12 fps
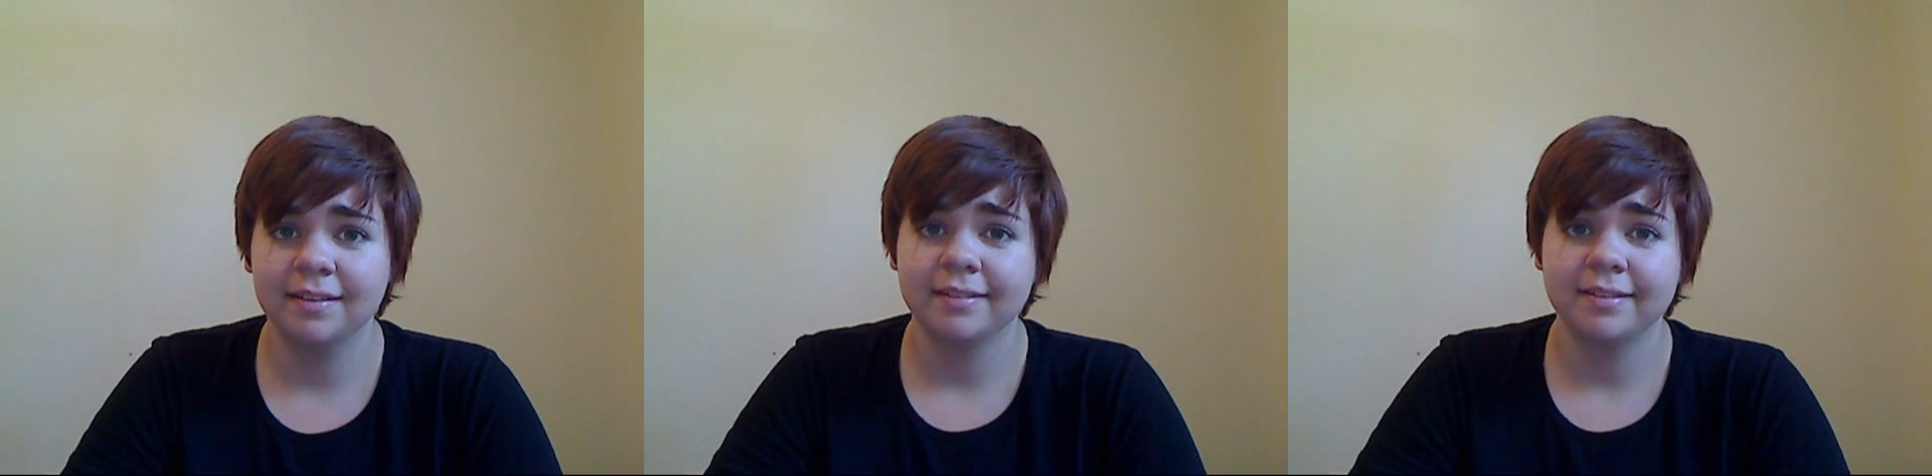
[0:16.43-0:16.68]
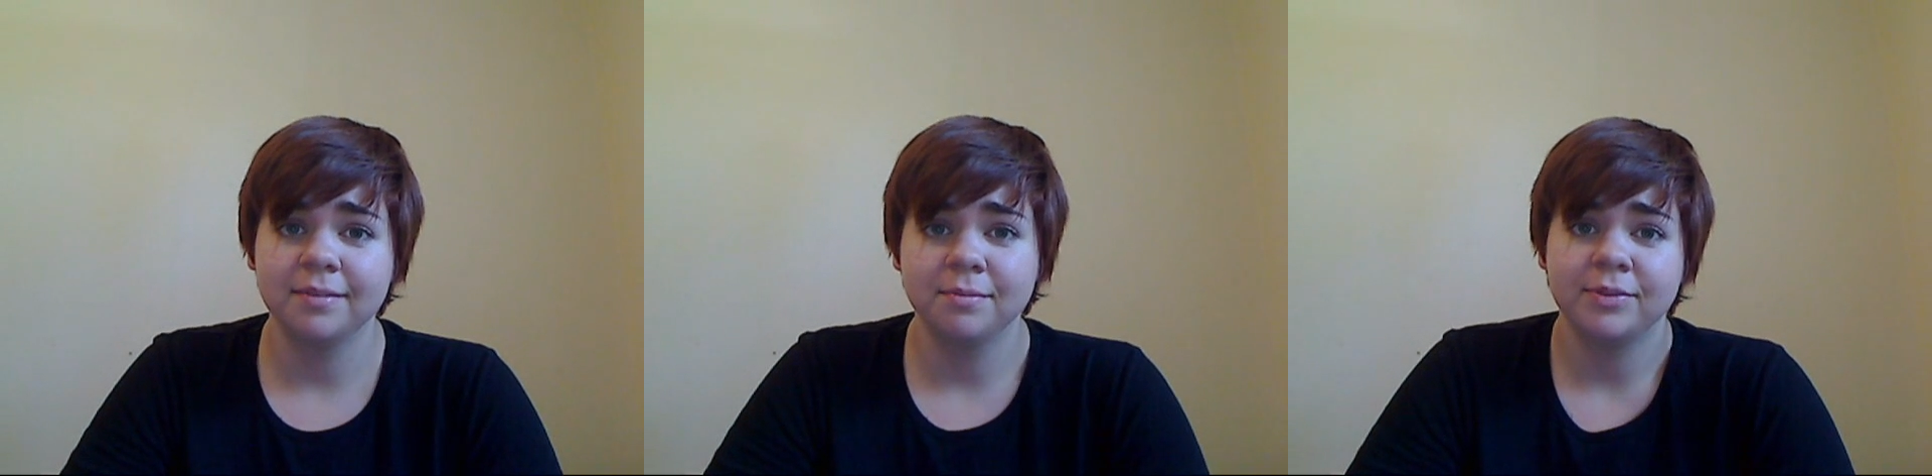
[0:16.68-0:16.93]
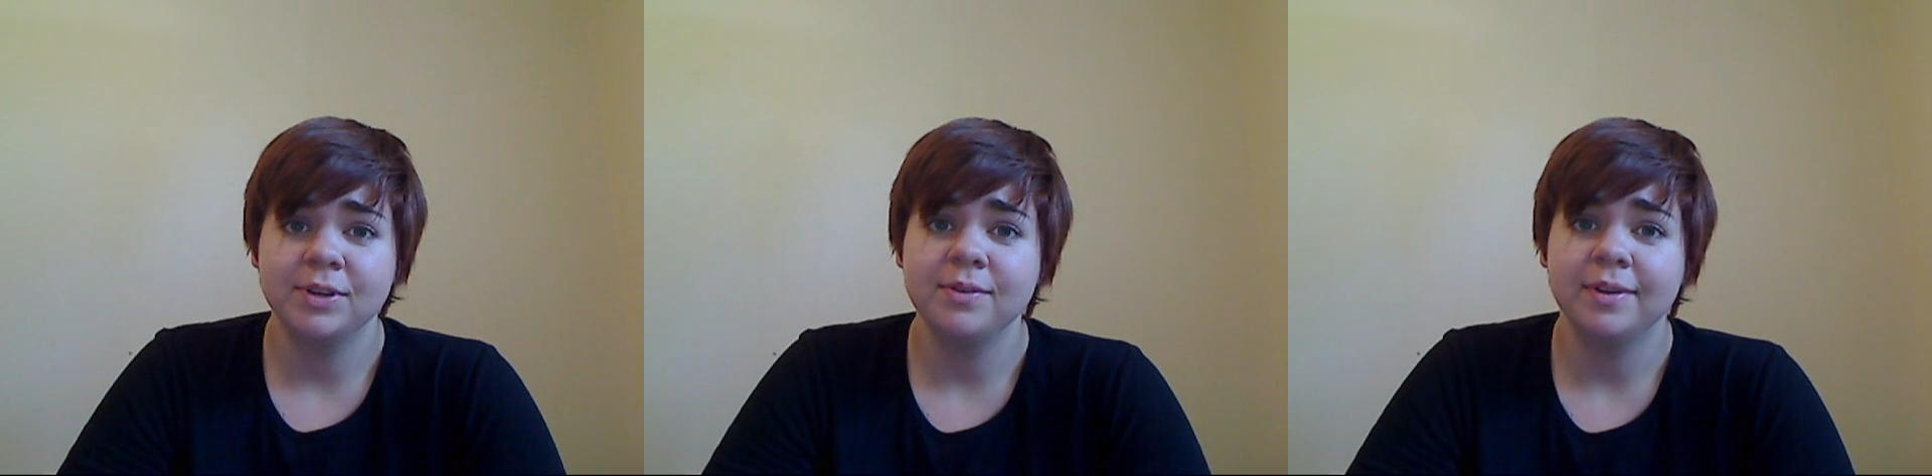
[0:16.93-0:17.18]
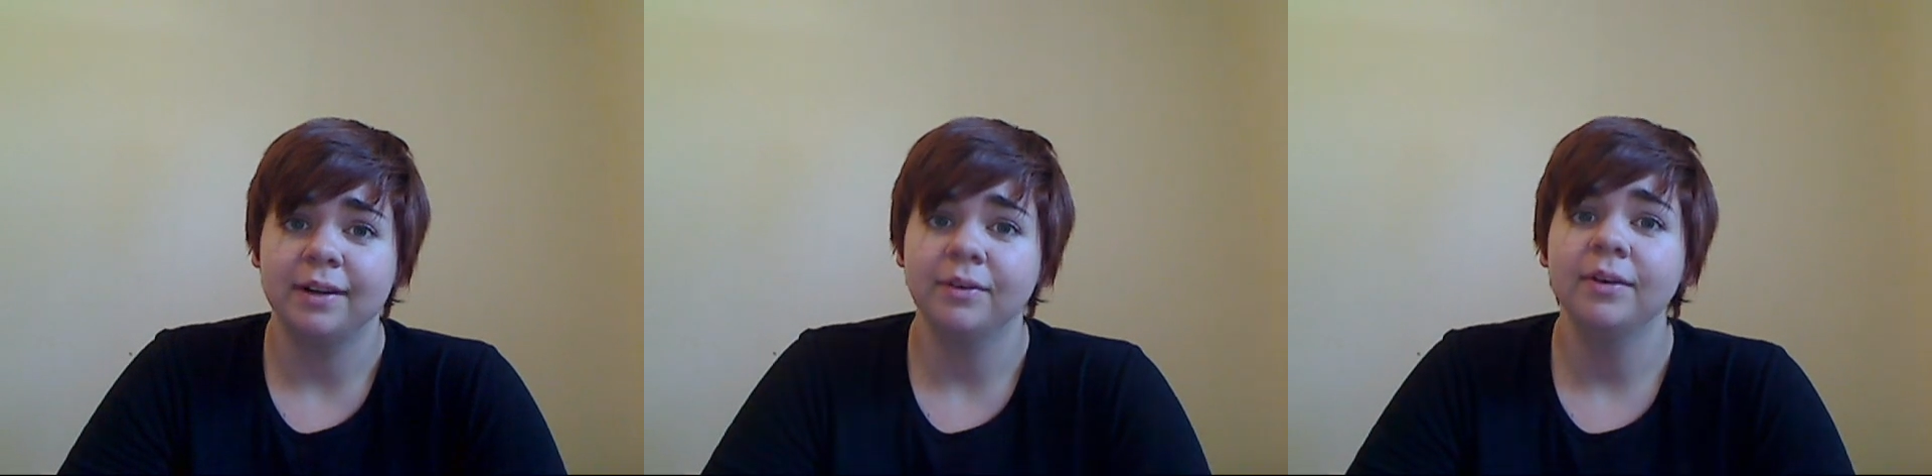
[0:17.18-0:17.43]
some for you
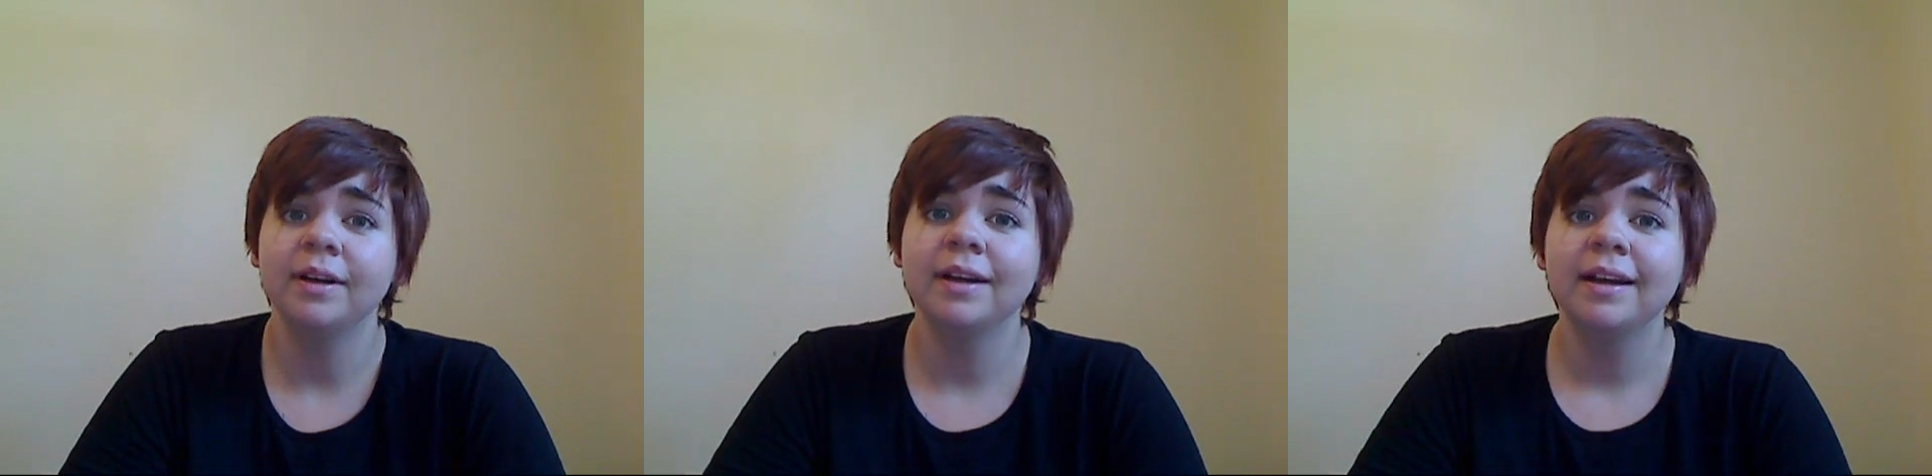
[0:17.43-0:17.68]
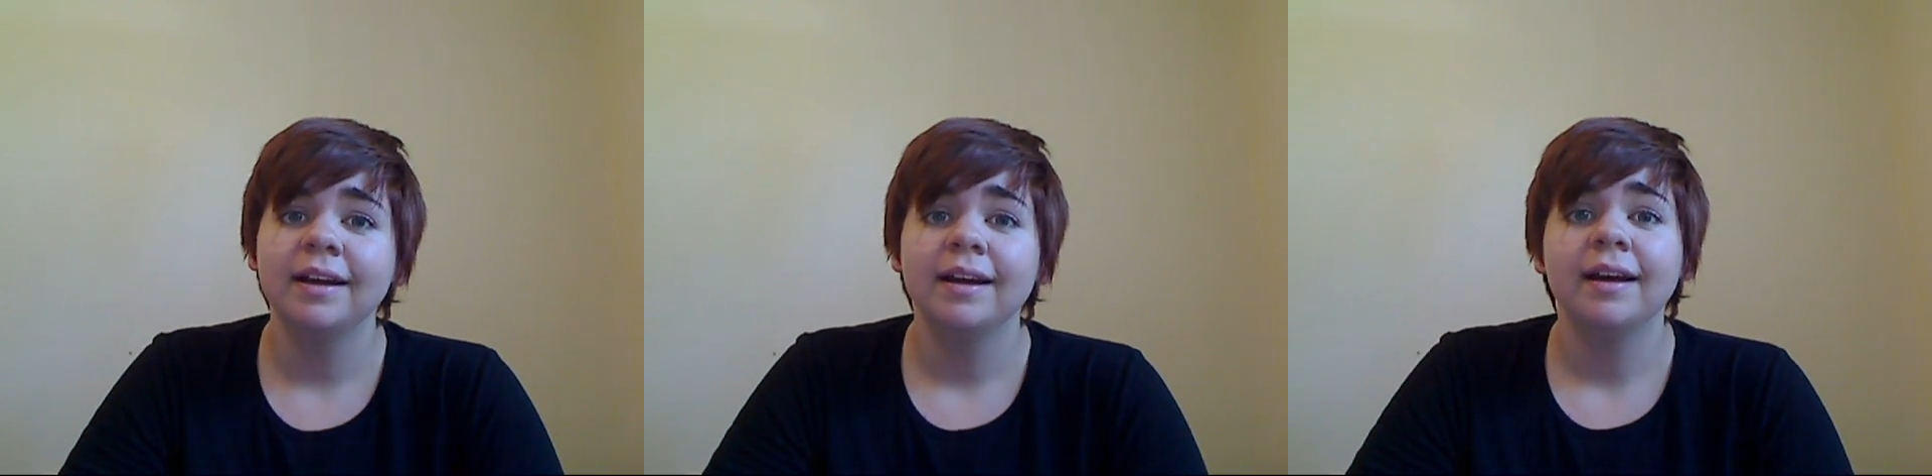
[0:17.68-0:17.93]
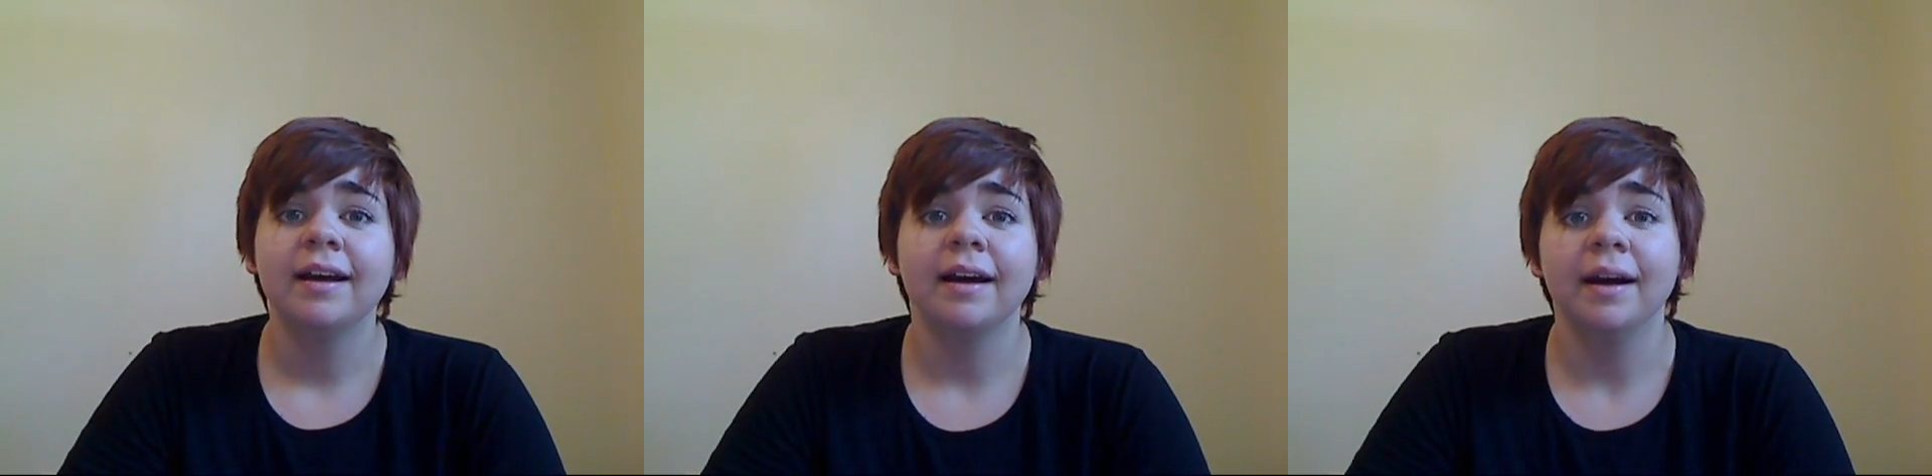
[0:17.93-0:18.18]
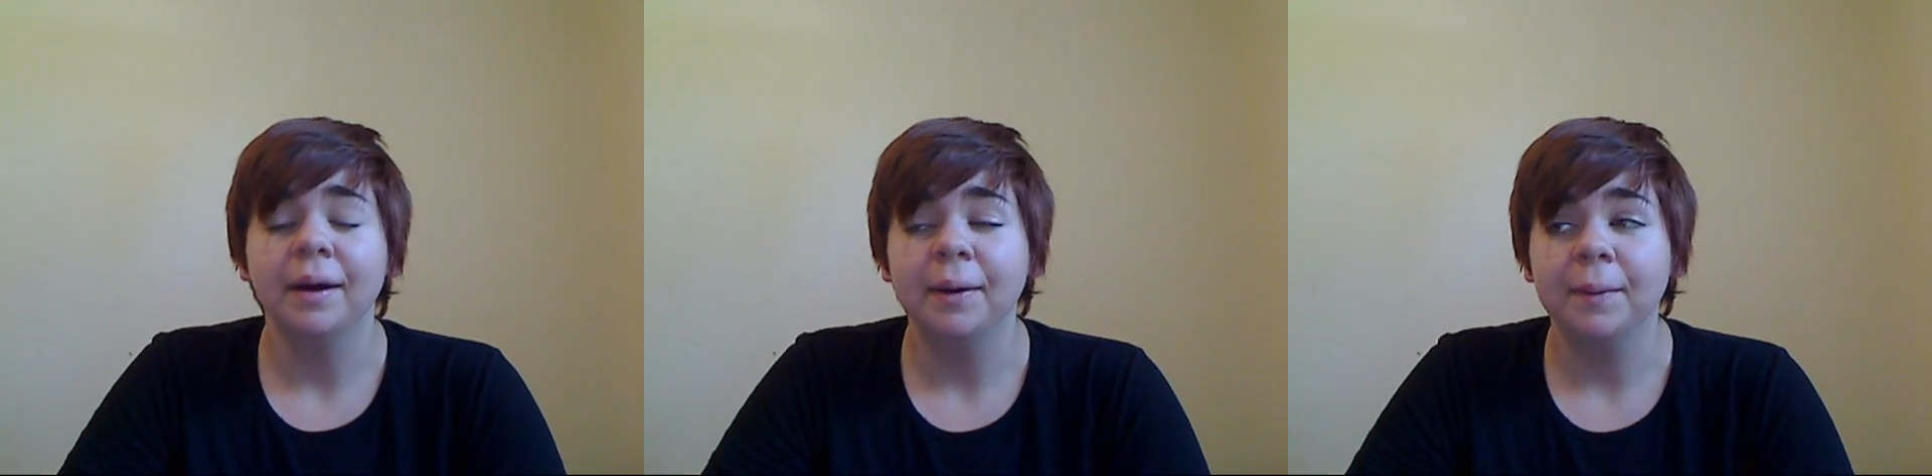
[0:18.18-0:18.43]
now.
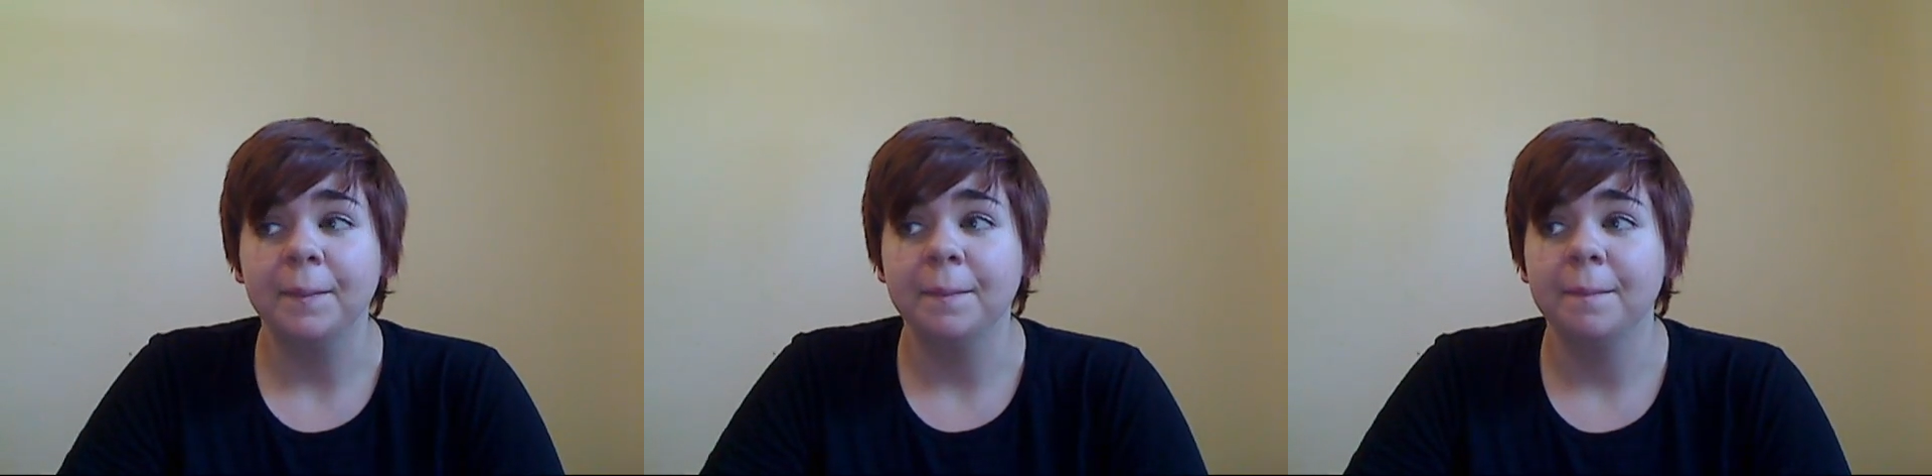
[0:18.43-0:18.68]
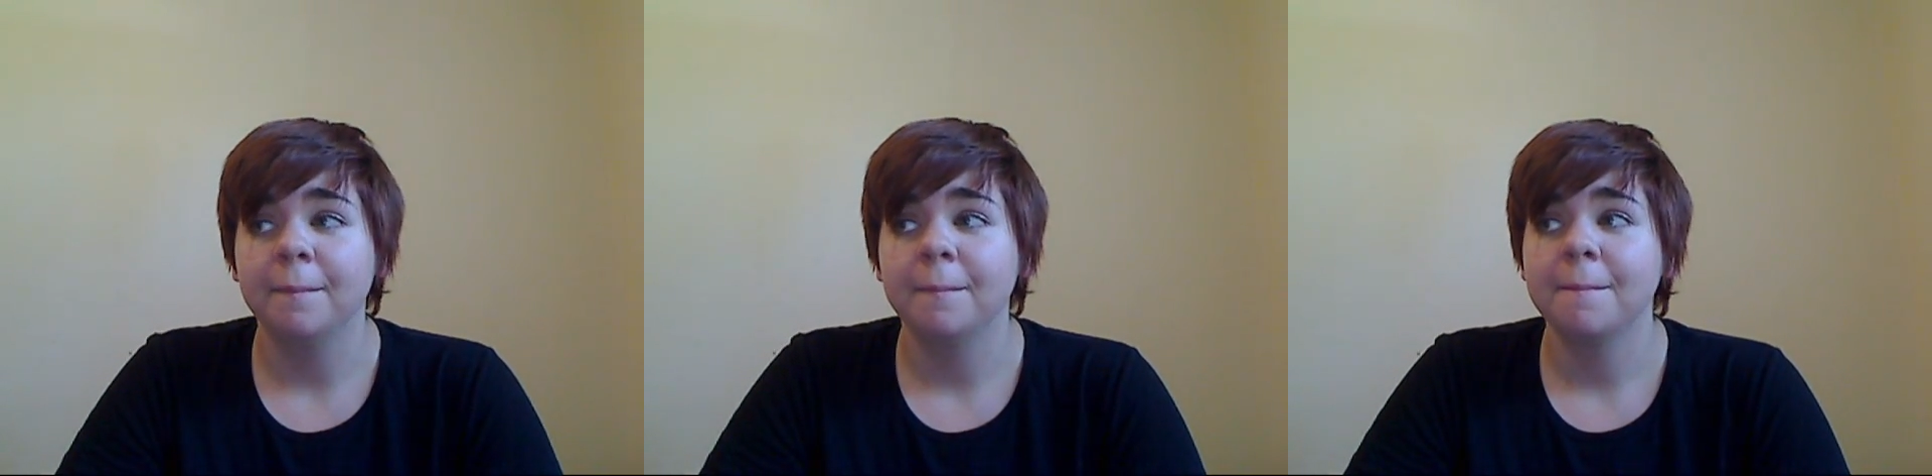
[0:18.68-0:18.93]
And